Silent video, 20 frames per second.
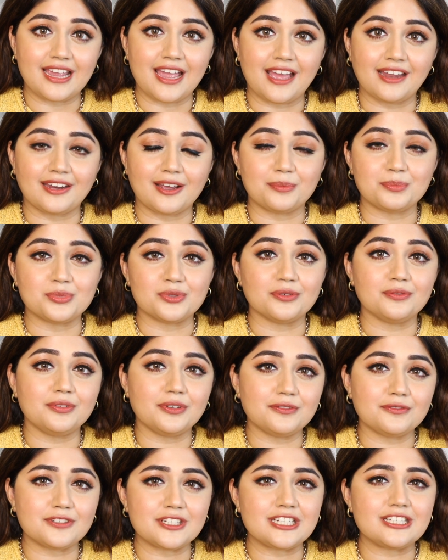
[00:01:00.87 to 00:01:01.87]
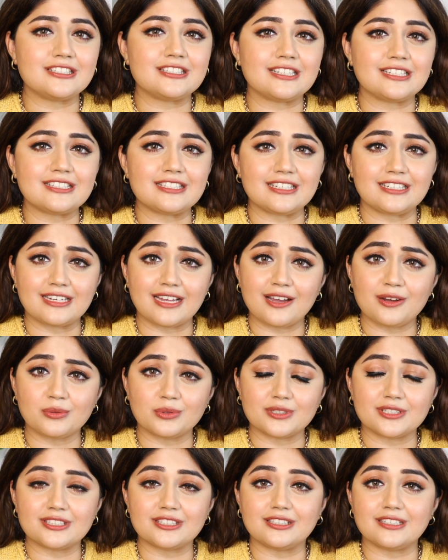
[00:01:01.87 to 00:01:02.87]
and up to 15-16
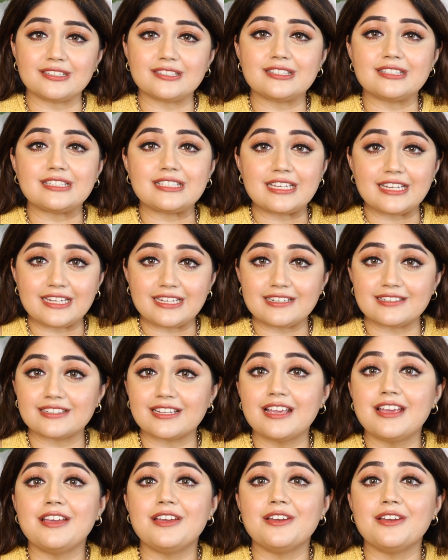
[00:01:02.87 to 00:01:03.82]
hours, this stays